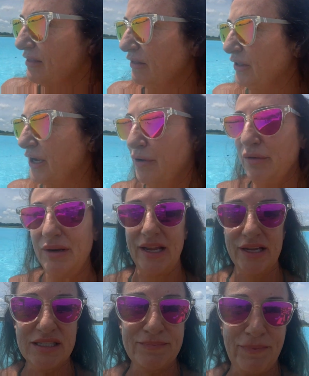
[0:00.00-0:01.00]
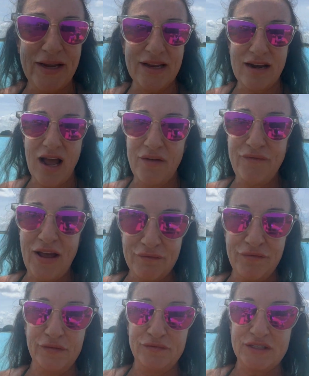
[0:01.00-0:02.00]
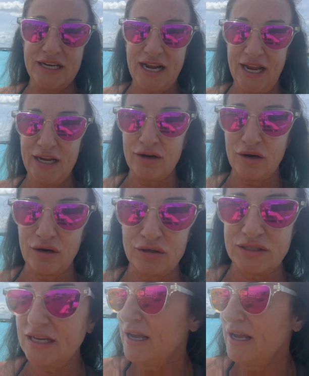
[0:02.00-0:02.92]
the lagoon is big enough at 15 acres